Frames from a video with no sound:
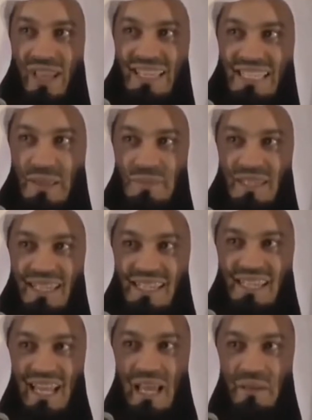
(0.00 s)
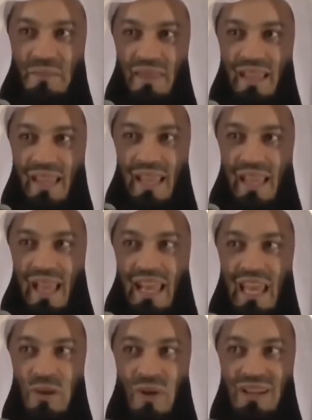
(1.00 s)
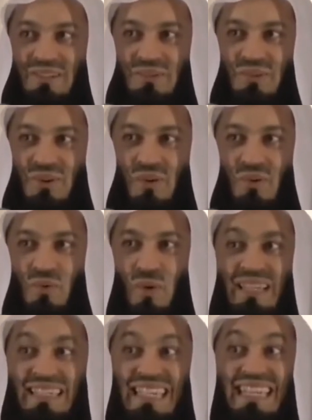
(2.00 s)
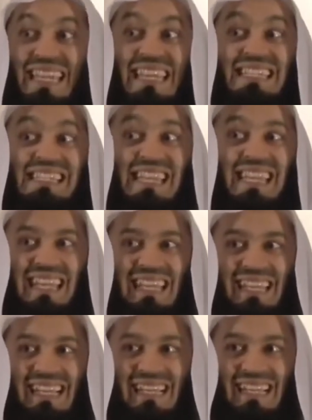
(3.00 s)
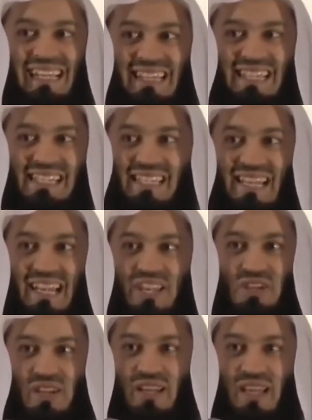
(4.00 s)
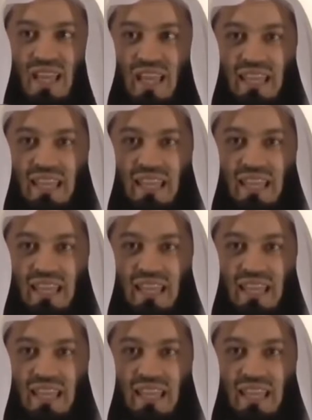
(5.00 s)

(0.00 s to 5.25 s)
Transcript: who accepted Islam and I wanted to know what did he see in this religion